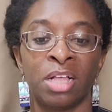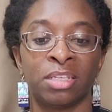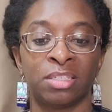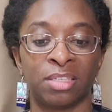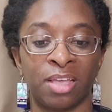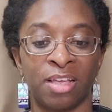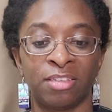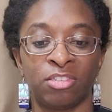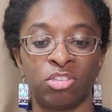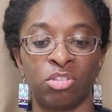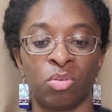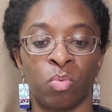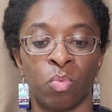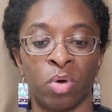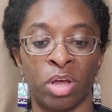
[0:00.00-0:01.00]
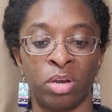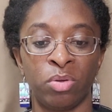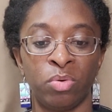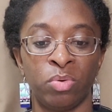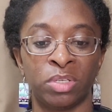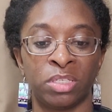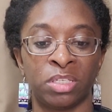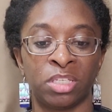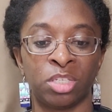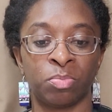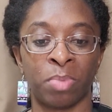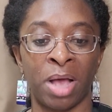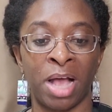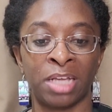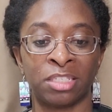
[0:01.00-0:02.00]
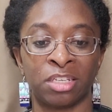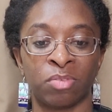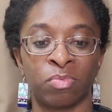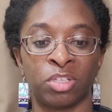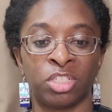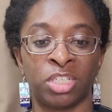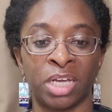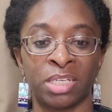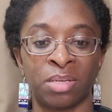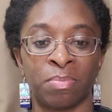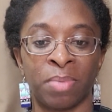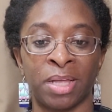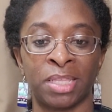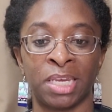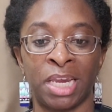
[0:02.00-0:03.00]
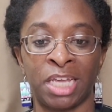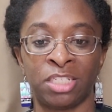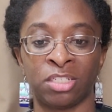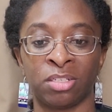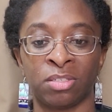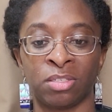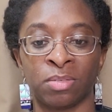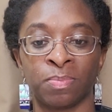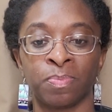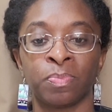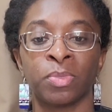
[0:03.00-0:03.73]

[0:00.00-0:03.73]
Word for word: says to the one who is despised and rejected by the nations,